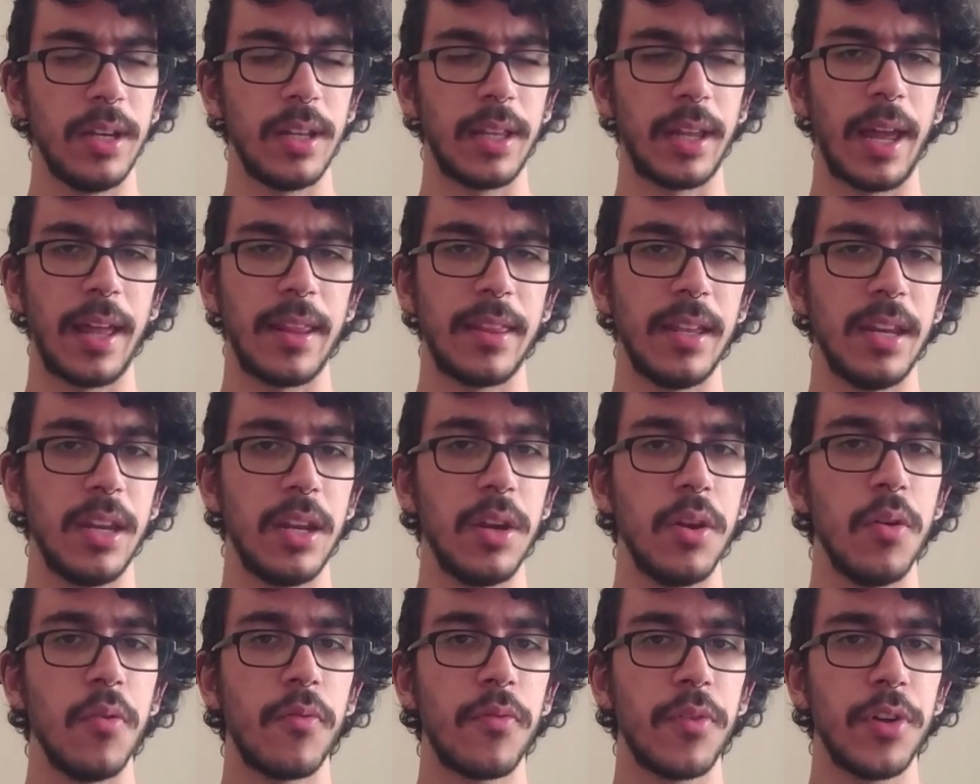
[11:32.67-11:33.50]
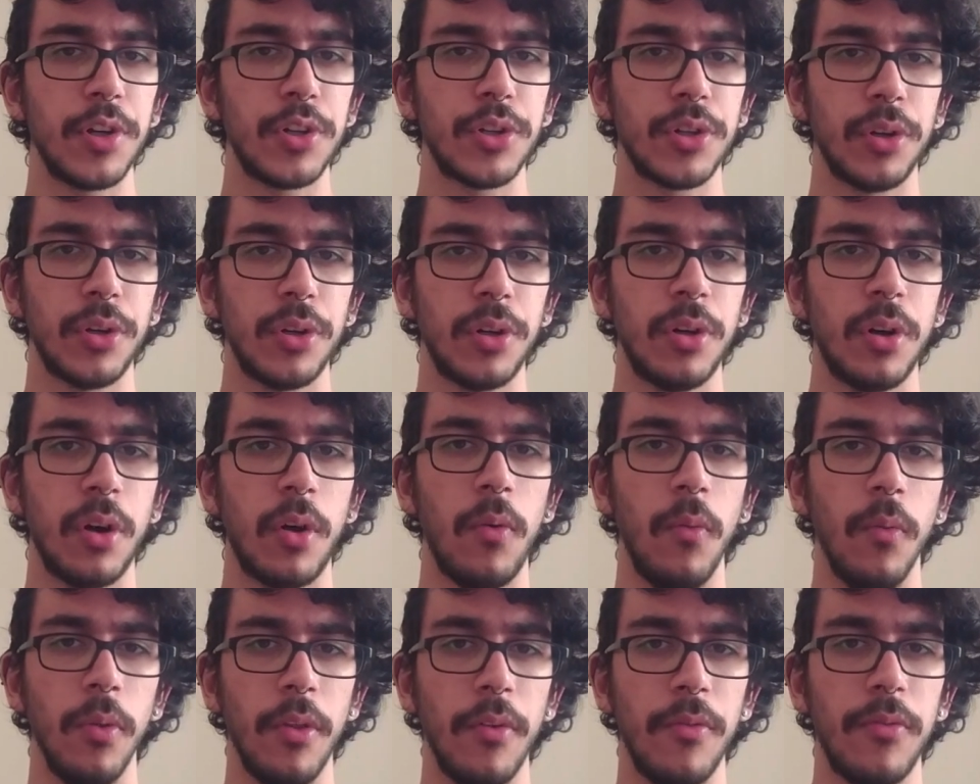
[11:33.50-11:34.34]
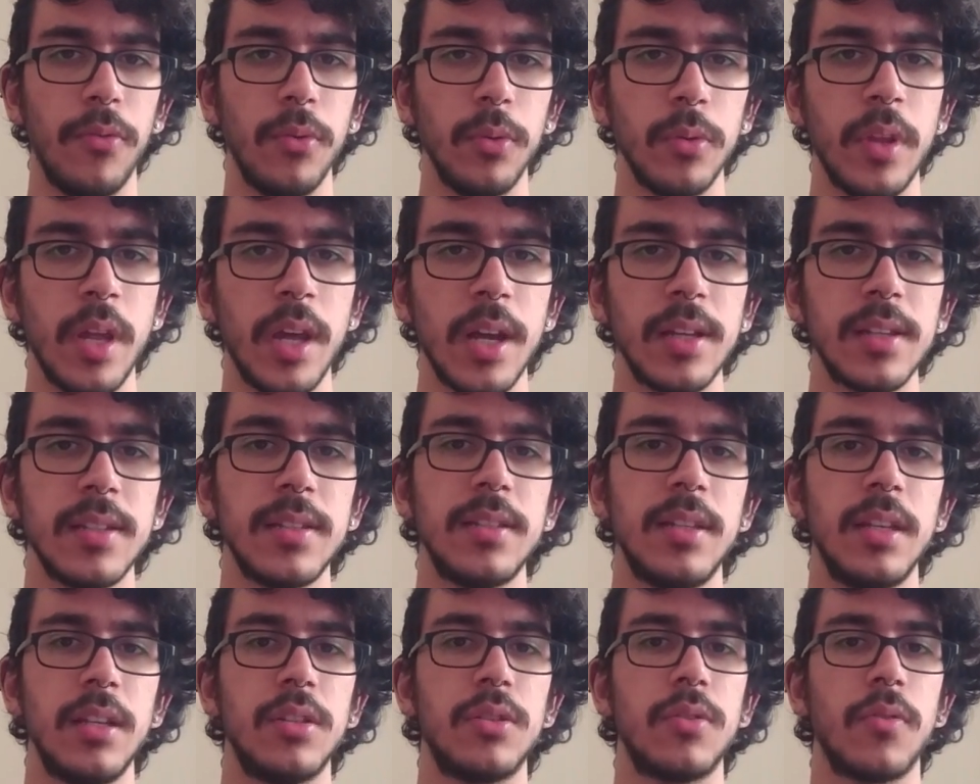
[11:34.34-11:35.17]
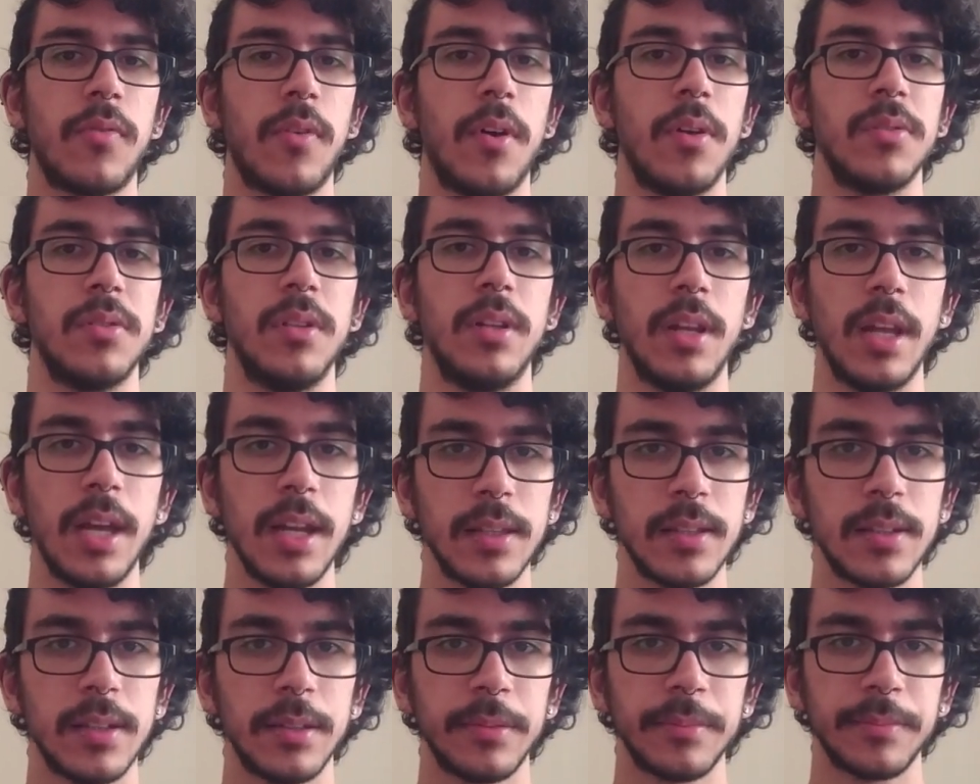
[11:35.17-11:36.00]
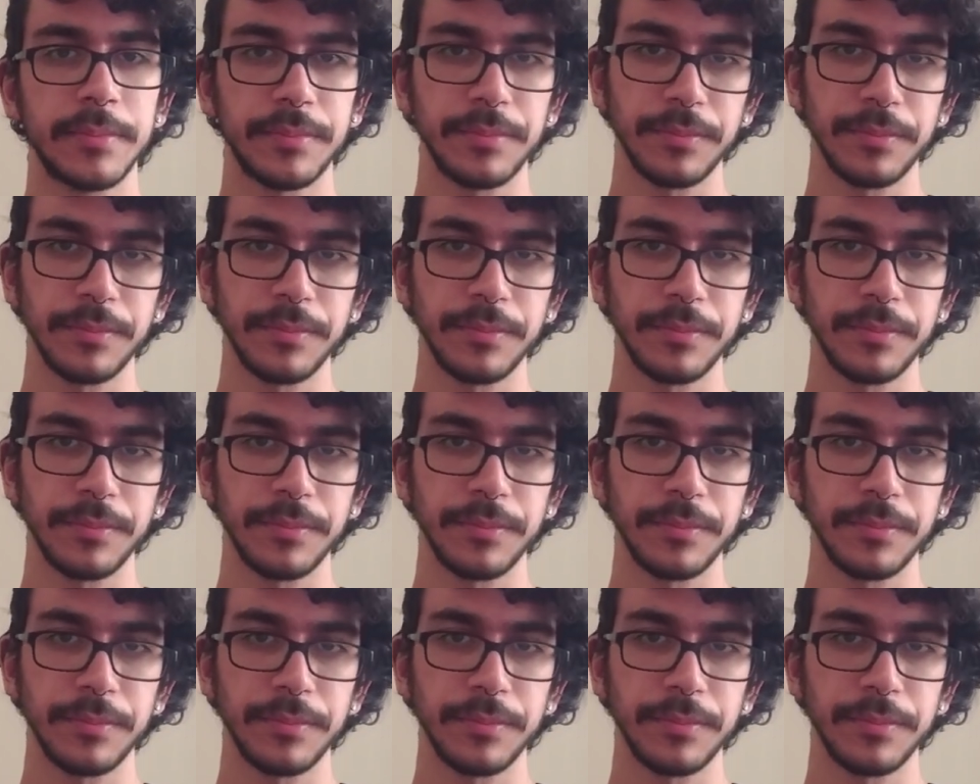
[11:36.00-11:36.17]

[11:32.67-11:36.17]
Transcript: get any new feature on the Futex since 2008.